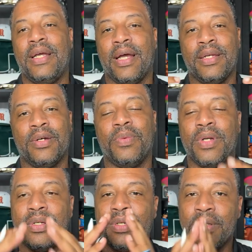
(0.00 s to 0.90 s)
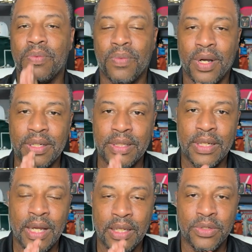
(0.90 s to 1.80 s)
And they're wondering, what did
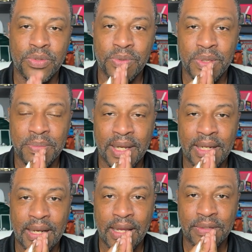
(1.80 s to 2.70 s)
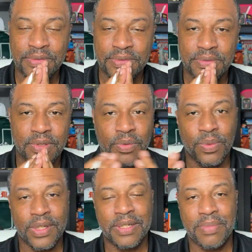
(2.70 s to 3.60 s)
I do with my life?
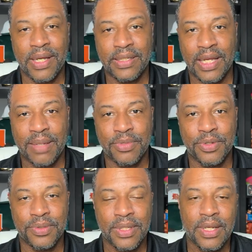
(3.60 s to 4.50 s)
Where did my time go?